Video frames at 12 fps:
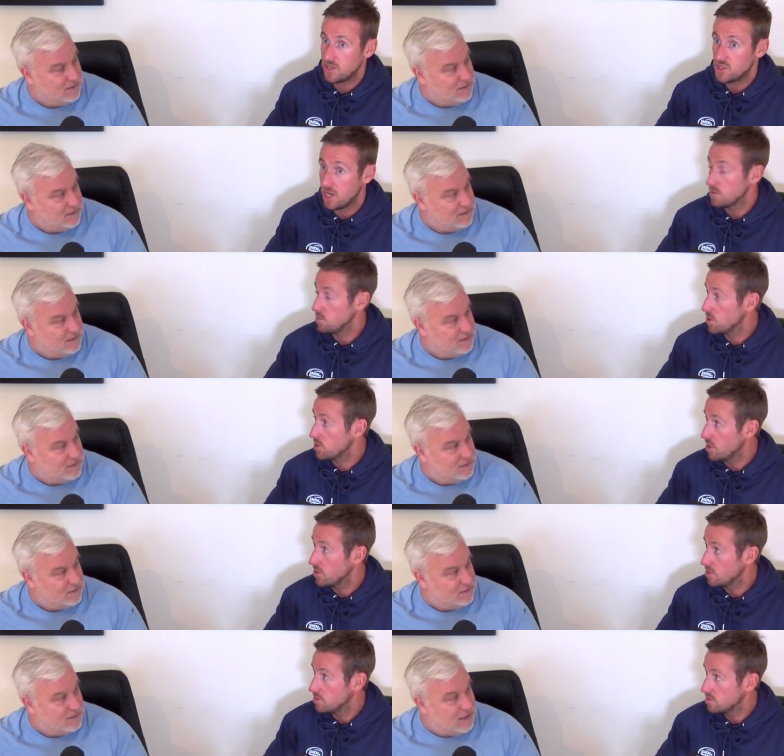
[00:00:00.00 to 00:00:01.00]
Speaker 1: James
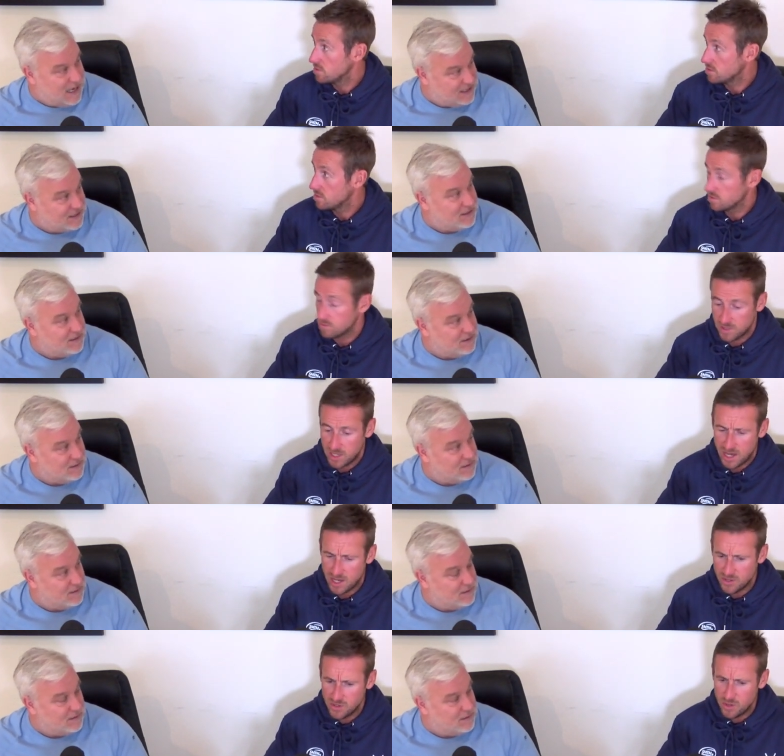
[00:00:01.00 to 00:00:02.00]
McDonnell. Yes. Yeah,
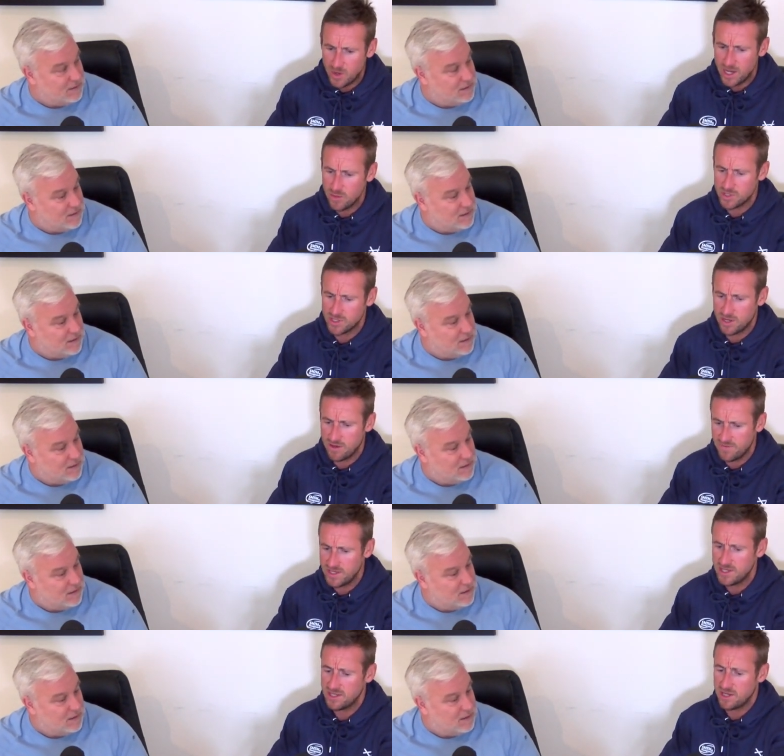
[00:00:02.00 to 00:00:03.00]
I don't know why he wasn't on.
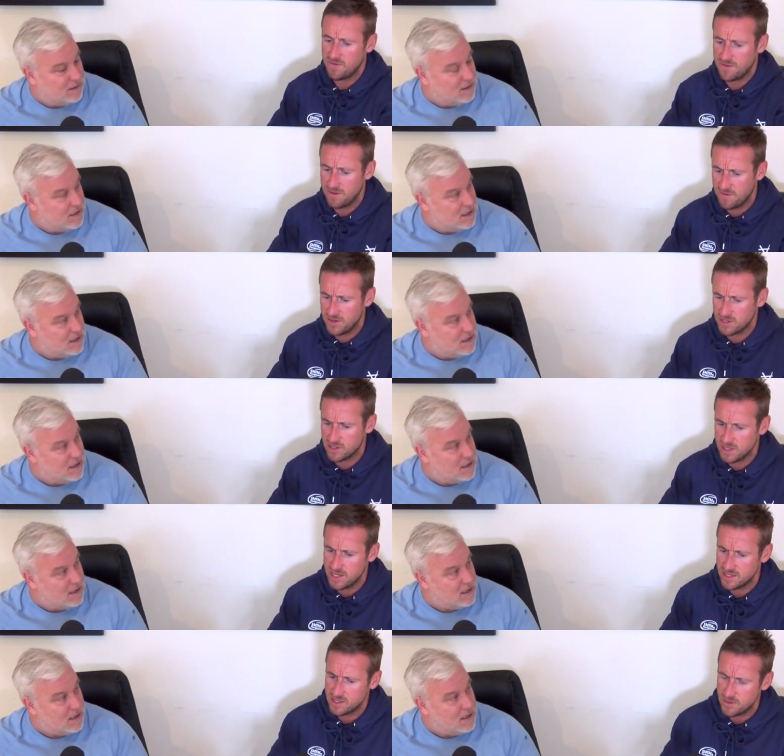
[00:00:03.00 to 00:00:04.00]
This is off the official
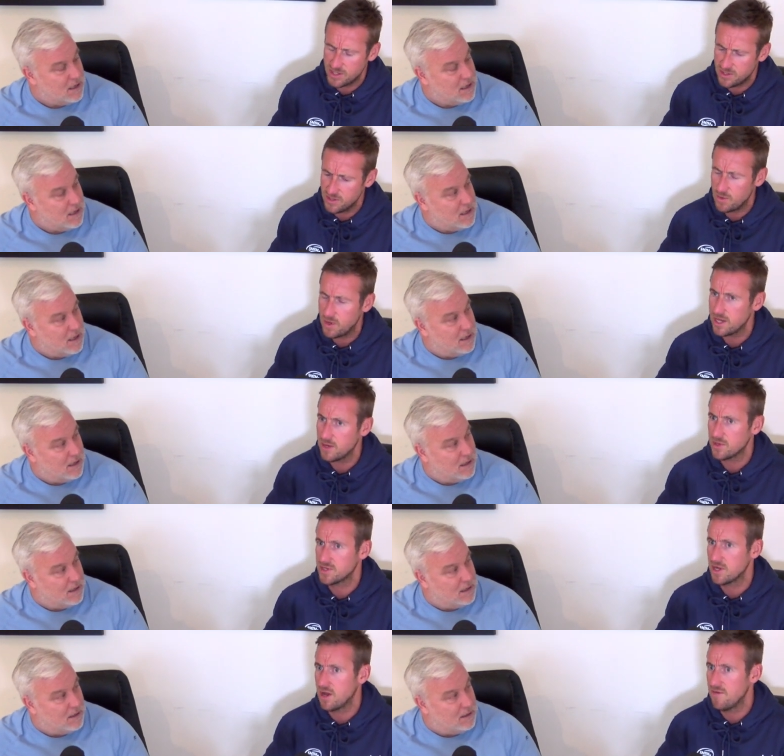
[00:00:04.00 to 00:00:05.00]
list, so I don't know why he
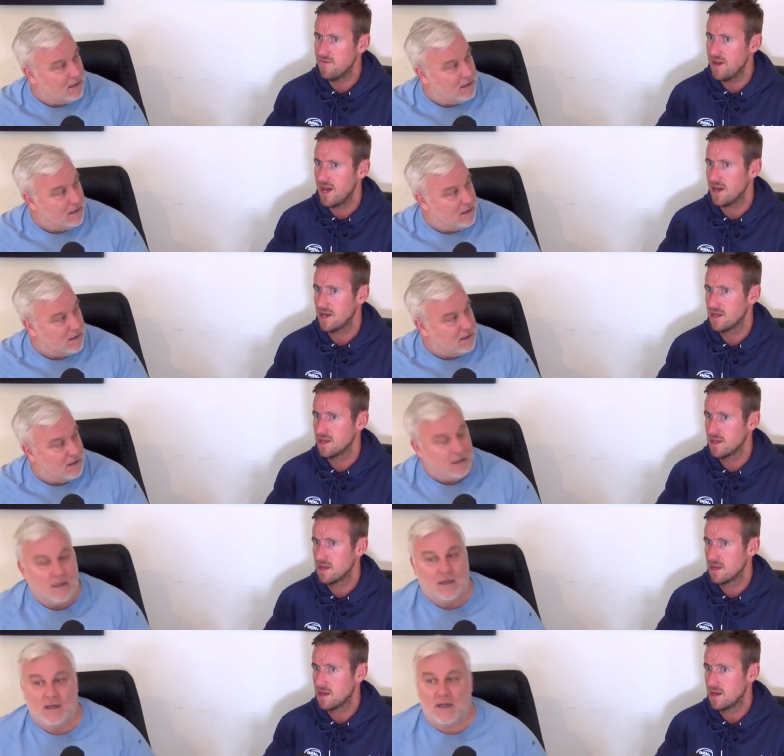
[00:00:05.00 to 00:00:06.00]
wasn't on that.
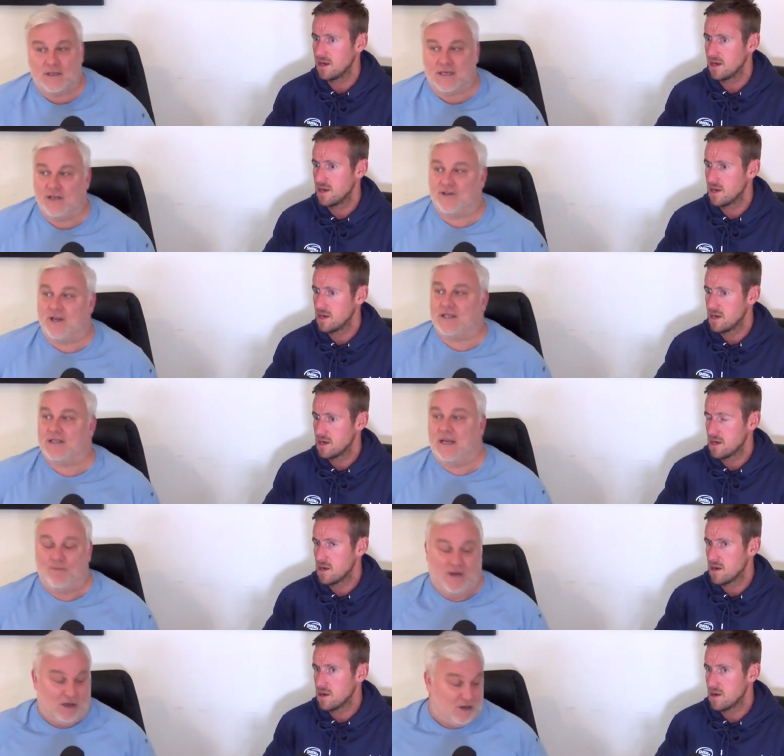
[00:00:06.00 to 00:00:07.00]
Speaker 2: That's
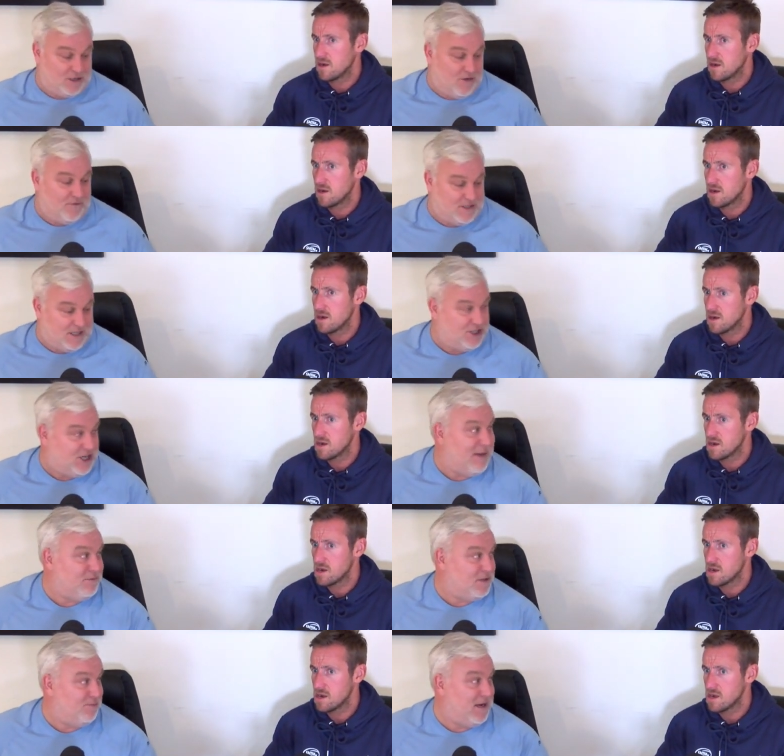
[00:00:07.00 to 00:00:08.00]
interesting because obviously
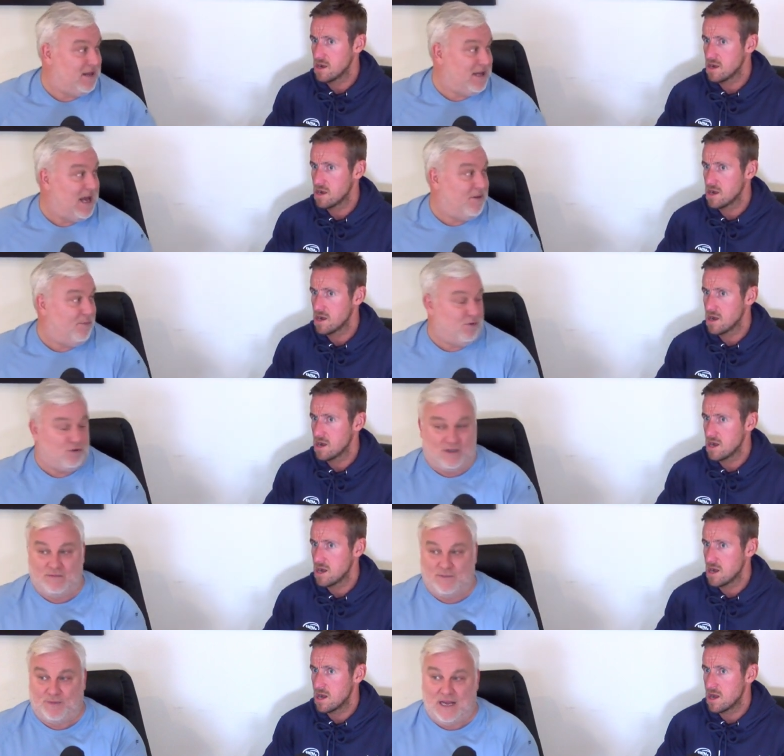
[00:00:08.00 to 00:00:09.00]
James had been there. They pushed
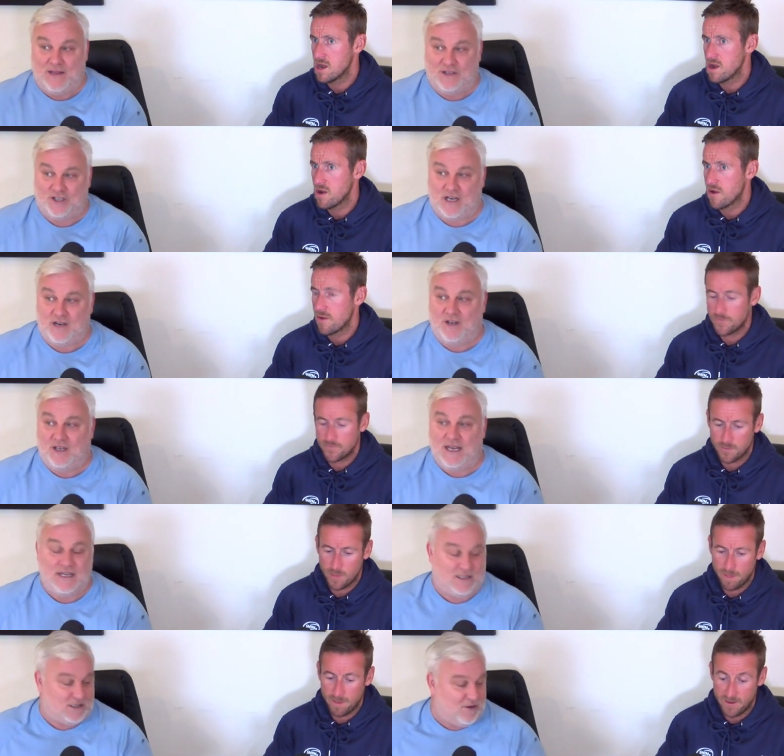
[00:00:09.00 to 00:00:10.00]
him to play this year at
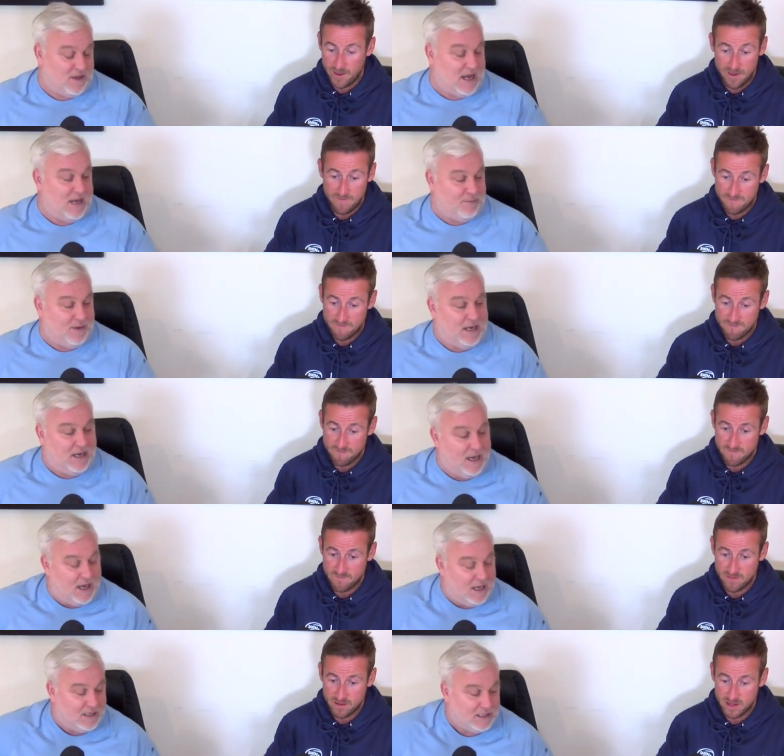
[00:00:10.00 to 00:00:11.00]
Leeds, so yeah. that'd be.
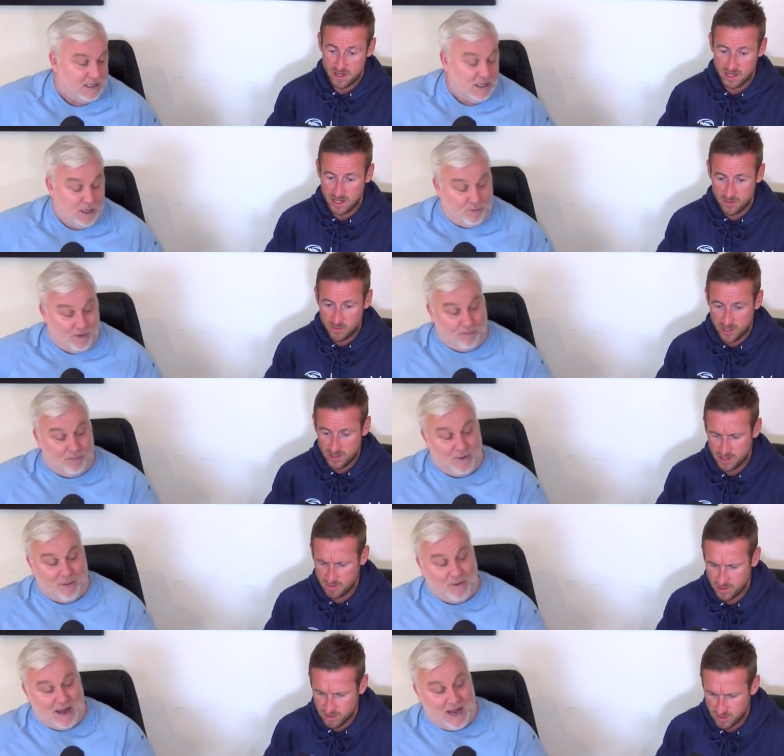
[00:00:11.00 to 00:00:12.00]
Uh, yeah, yeah. But, well, I, but